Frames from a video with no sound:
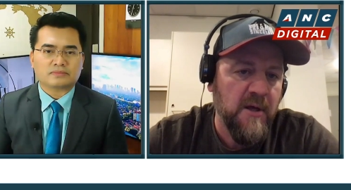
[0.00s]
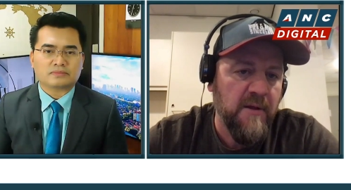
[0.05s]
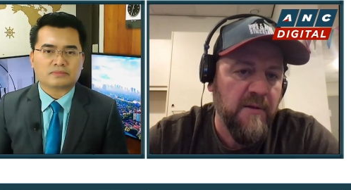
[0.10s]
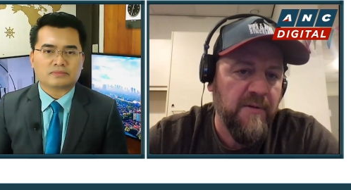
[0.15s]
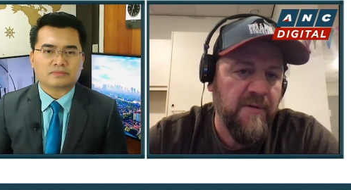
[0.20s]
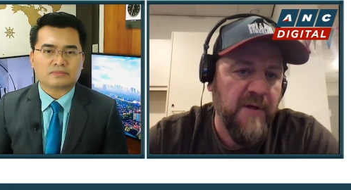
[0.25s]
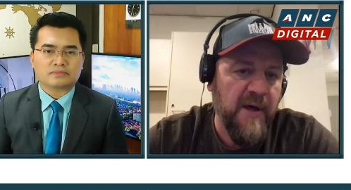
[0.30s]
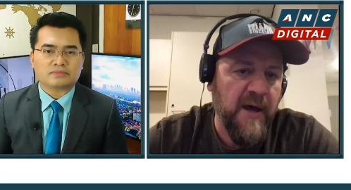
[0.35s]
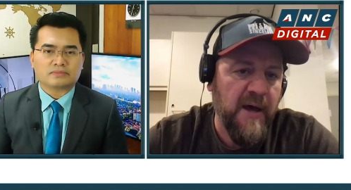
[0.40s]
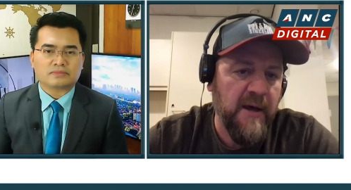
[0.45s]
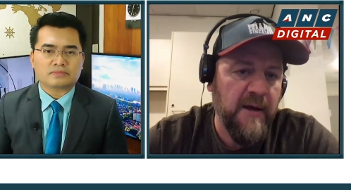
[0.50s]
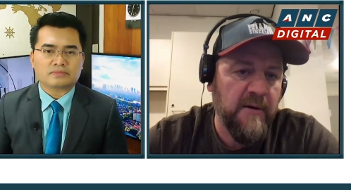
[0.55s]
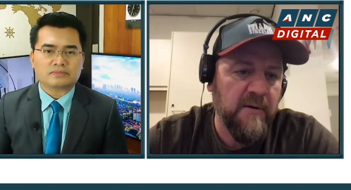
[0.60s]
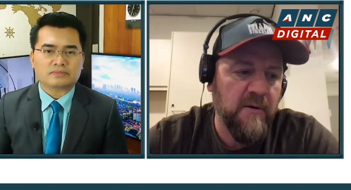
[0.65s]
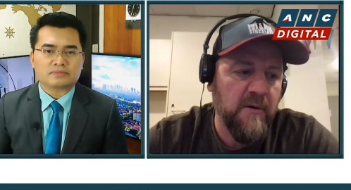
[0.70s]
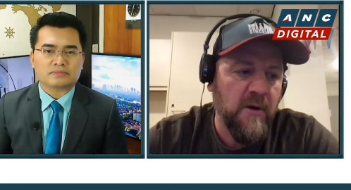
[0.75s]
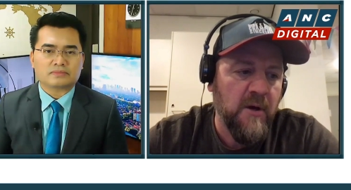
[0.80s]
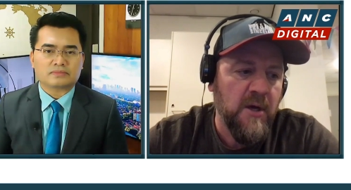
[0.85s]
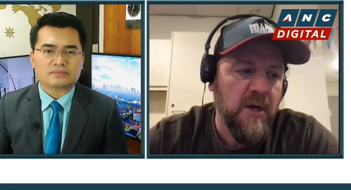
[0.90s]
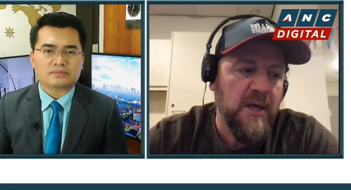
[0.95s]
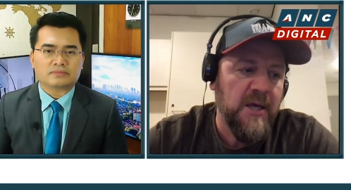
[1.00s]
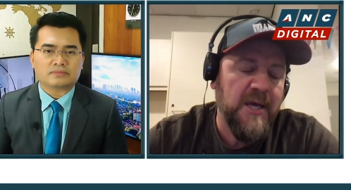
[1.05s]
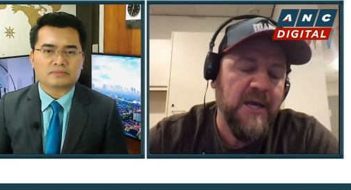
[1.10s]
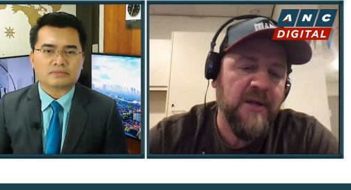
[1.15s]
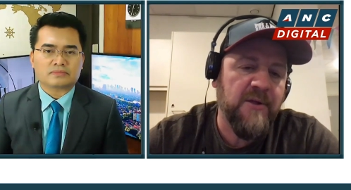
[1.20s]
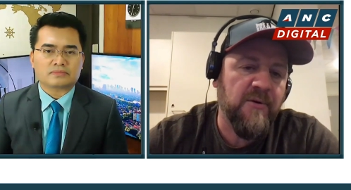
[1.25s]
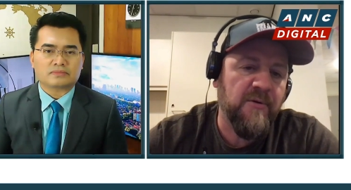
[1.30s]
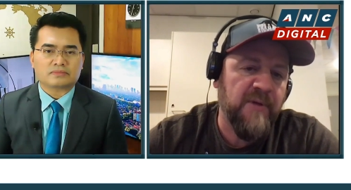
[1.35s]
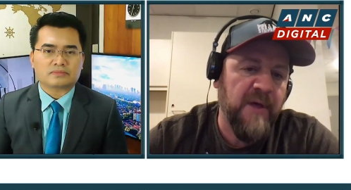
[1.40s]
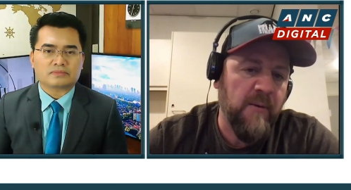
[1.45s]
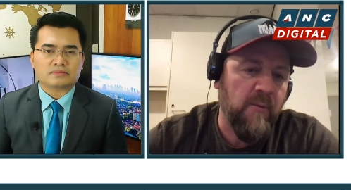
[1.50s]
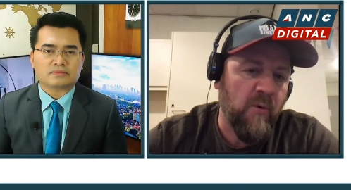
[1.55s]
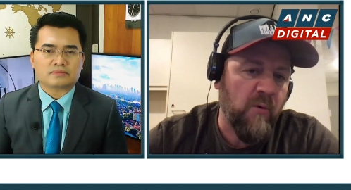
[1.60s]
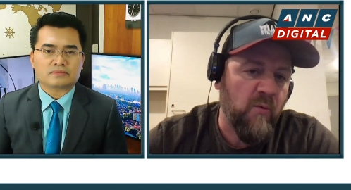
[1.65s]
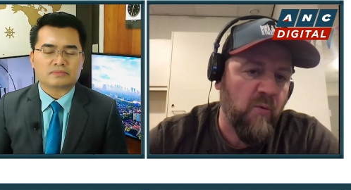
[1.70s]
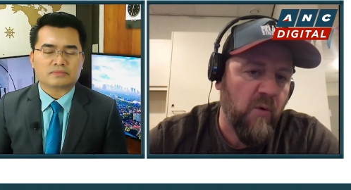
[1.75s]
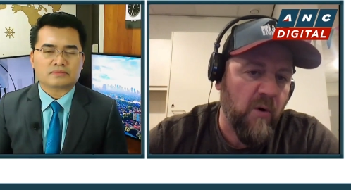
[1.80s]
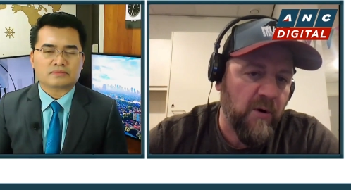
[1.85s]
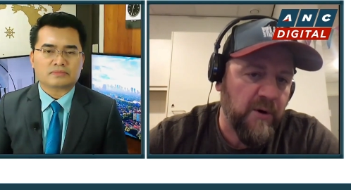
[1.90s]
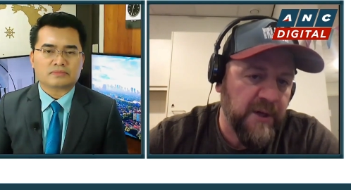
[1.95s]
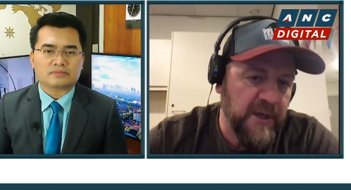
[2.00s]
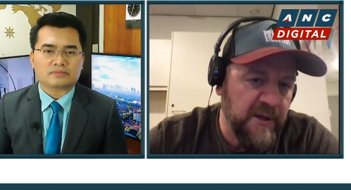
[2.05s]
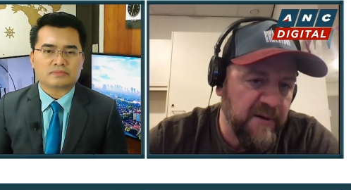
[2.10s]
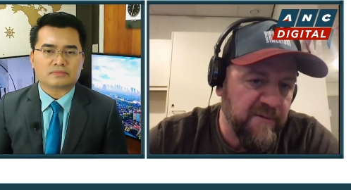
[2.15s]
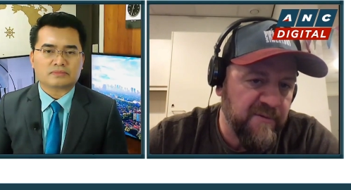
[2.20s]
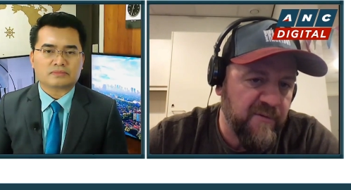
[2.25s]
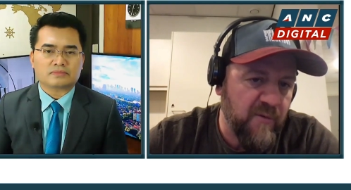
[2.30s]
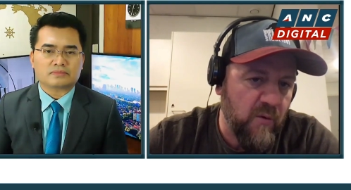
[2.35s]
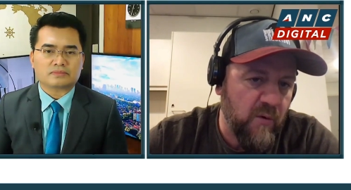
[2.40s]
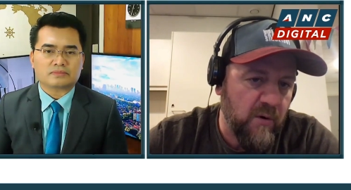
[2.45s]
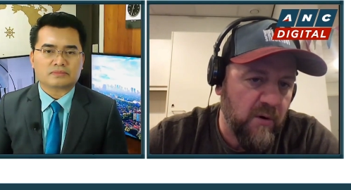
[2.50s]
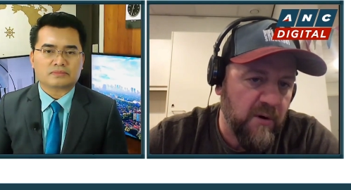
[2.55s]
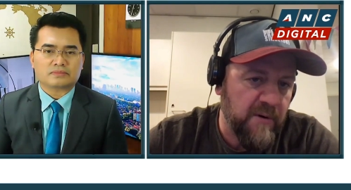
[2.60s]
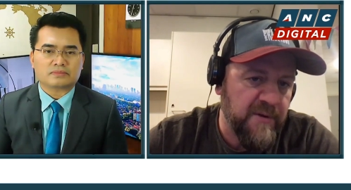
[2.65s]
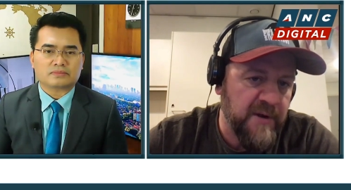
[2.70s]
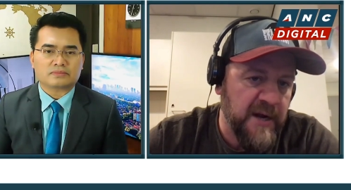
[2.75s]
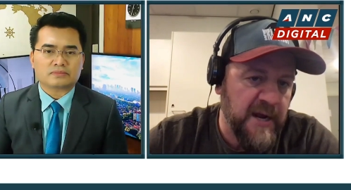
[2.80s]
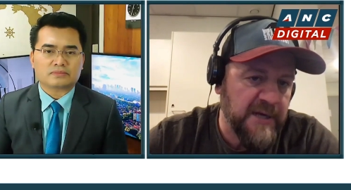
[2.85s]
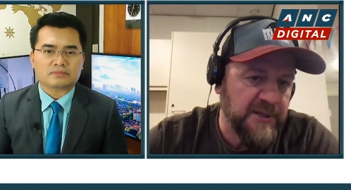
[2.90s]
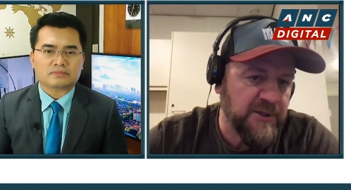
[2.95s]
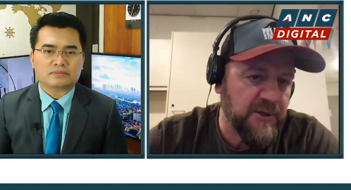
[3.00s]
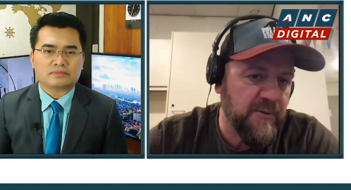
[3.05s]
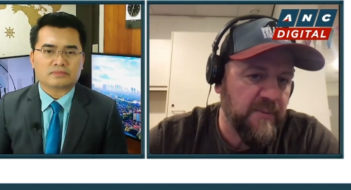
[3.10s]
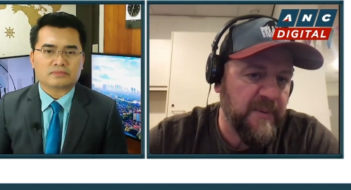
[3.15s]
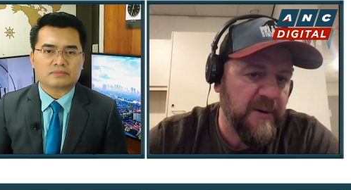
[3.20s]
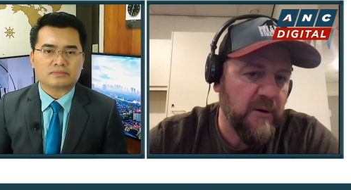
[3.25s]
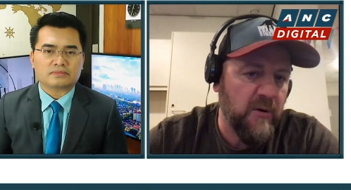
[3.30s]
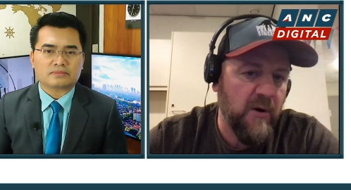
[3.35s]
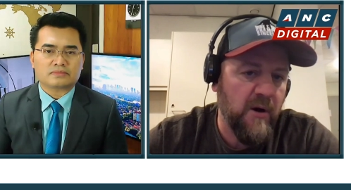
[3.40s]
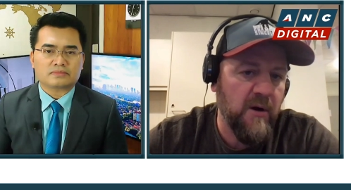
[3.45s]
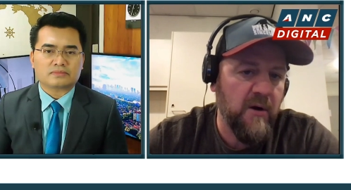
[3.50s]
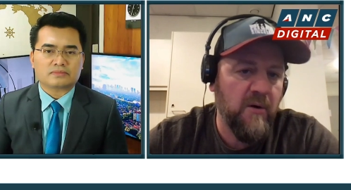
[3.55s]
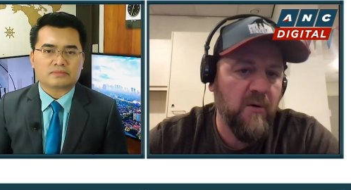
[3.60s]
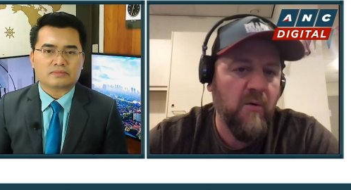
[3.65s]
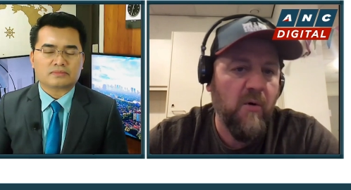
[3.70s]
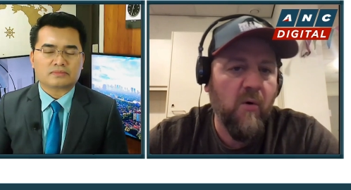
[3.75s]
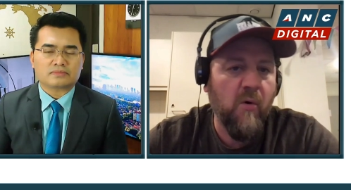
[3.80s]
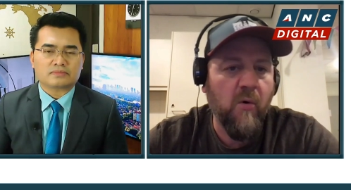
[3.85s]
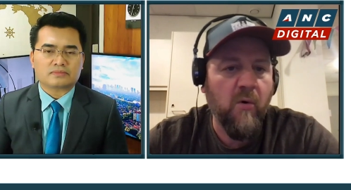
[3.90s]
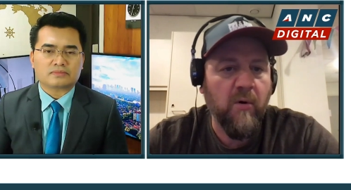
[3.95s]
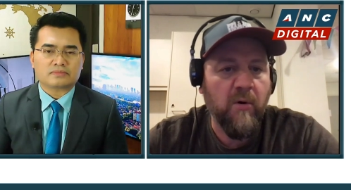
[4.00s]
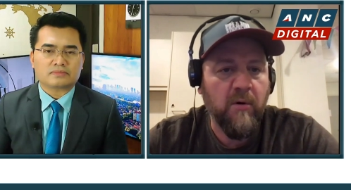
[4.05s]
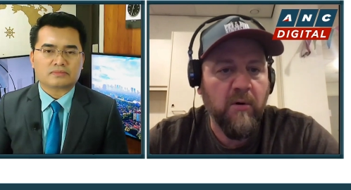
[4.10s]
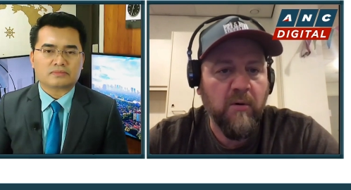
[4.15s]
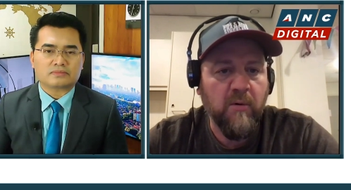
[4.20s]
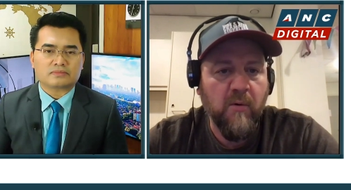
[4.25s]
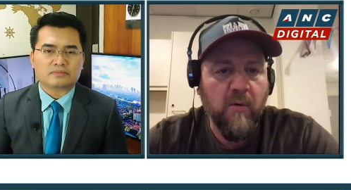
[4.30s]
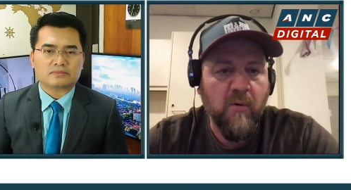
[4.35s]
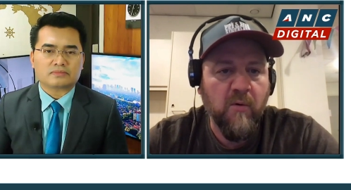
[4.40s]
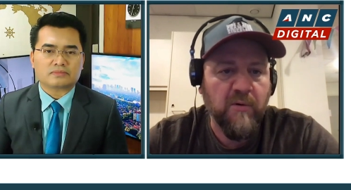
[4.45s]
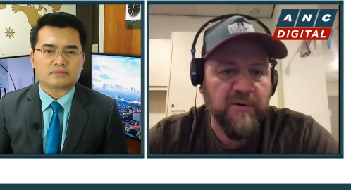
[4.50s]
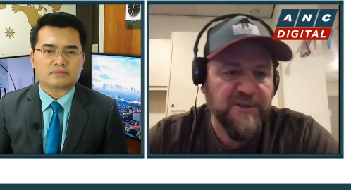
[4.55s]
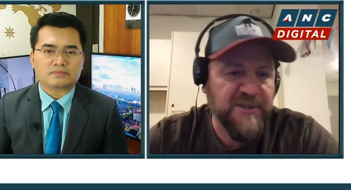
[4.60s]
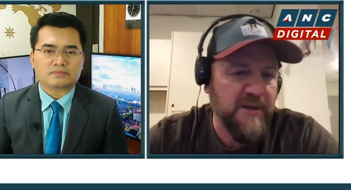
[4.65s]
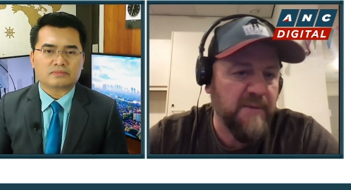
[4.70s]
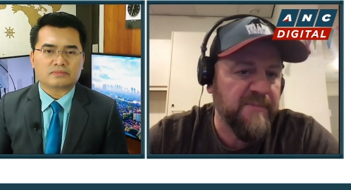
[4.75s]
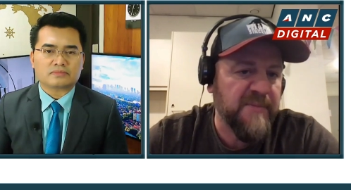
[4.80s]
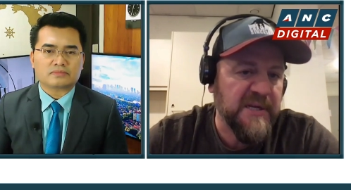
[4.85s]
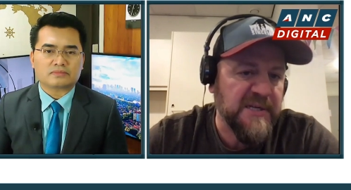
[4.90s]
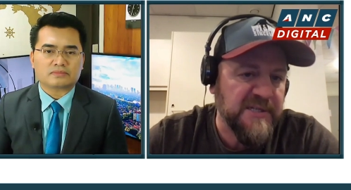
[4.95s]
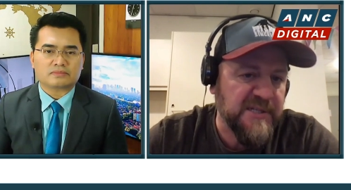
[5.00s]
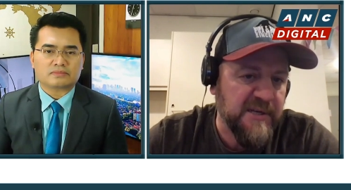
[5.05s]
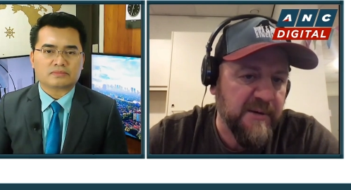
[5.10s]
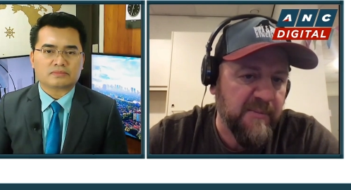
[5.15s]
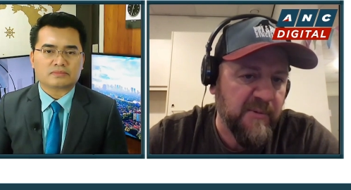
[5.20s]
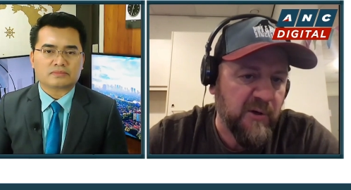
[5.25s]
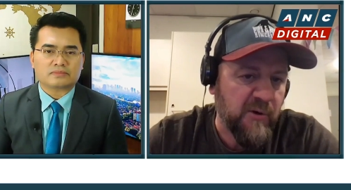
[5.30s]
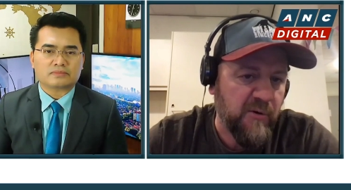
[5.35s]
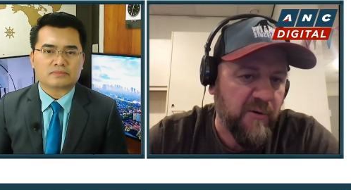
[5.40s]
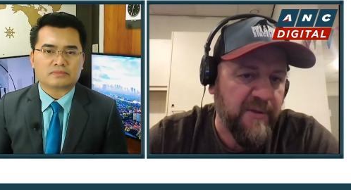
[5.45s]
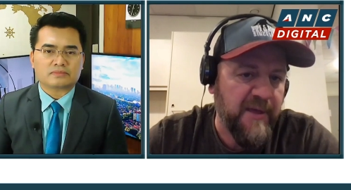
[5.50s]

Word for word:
Speaker 1: that either they were working for the National Bureau or or something similar,